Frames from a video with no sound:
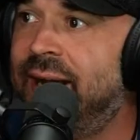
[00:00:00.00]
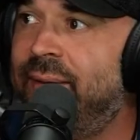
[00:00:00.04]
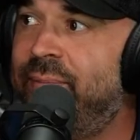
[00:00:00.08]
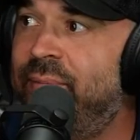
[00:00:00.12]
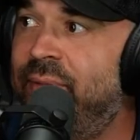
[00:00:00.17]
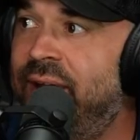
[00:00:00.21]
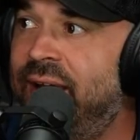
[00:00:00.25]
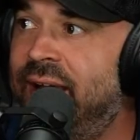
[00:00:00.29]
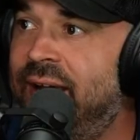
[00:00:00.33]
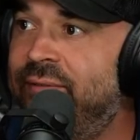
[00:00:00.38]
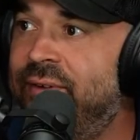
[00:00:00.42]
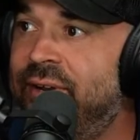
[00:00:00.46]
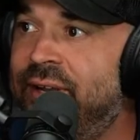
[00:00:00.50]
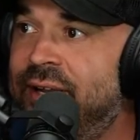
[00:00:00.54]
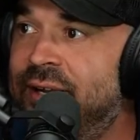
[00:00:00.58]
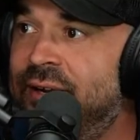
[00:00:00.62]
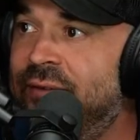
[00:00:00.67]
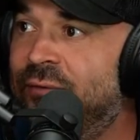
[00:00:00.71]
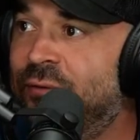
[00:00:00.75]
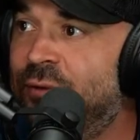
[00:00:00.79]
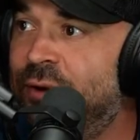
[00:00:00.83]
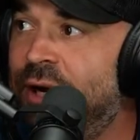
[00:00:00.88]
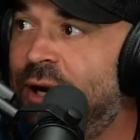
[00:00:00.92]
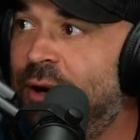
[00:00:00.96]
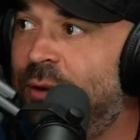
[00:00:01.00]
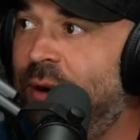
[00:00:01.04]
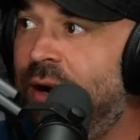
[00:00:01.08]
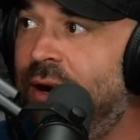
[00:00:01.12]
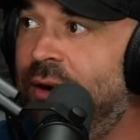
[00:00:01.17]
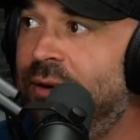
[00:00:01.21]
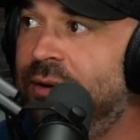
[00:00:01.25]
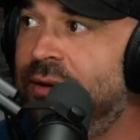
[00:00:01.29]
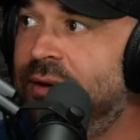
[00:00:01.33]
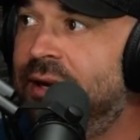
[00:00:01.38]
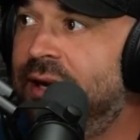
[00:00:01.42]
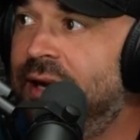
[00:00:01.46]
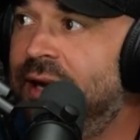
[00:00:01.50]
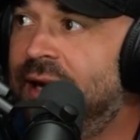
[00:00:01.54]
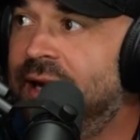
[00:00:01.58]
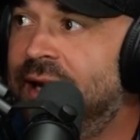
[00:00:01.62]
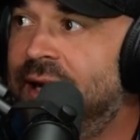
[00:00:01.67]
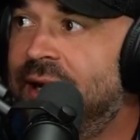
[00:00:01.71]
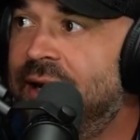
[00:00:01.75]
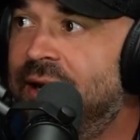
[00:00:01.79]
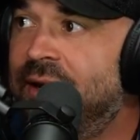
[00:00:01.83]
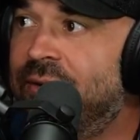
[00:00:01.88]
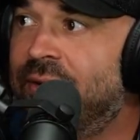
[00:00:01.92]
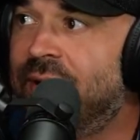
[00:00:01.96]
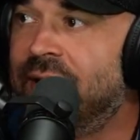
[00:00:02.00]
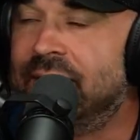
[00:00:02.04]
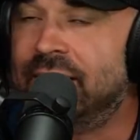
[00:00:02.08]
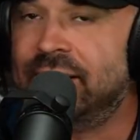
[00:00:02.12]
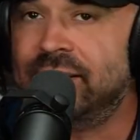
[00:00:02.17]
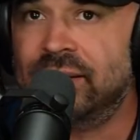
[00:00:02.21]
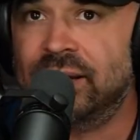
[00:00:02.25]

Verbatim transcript: They have a get a free quote, right?